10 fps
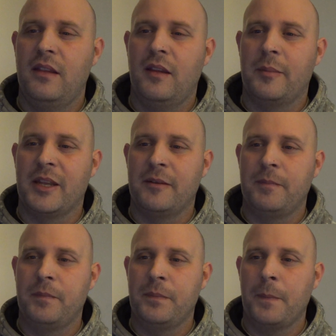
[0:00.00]
I mean,
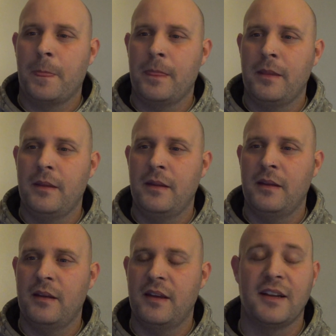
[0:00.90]

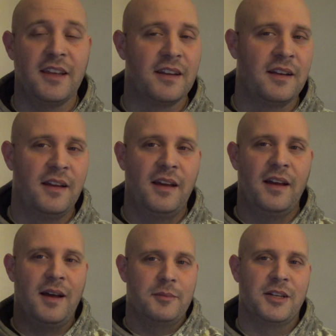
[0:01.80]
and again,
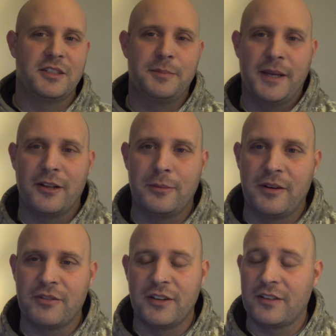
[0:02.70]
I'm not just picking on my
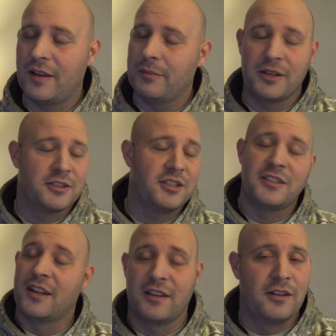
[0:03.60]
friend Sam because she's
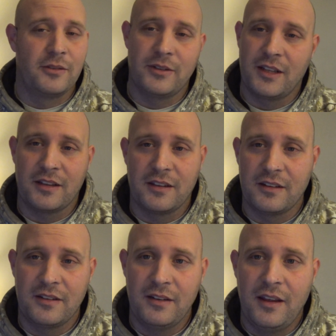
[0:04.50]
not the only one like
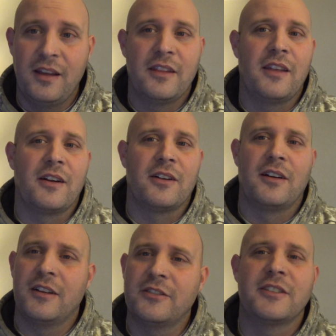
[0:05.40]
this. There are
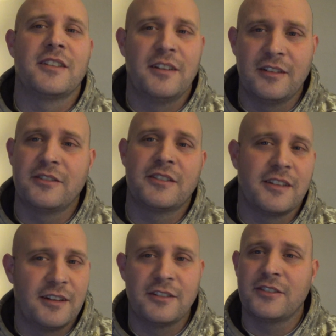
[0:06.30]
hundreds and hundreds
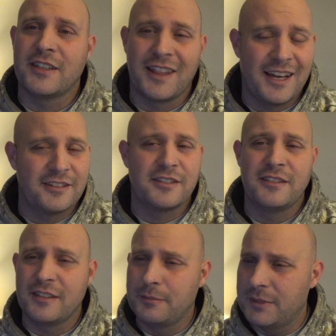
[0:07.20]
and hundreds and
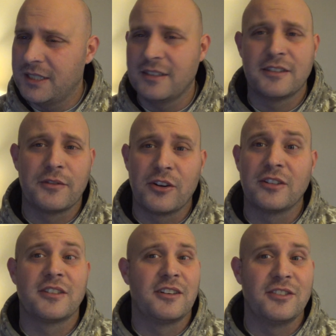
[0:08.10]
thousands and millions of girls that are